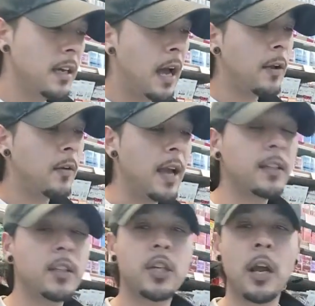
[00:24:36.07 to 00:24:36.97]
I don't like the
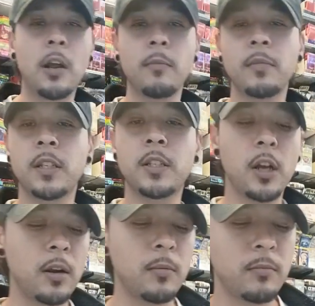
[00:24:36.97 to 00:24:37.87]
term. The
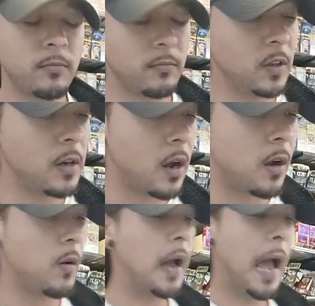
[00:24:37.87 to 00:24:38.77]
term, you
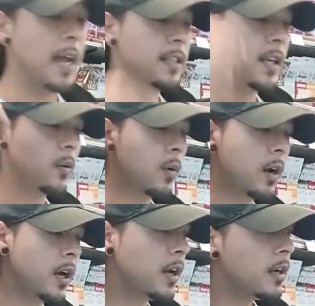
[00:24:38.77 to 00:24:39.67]
know, I think what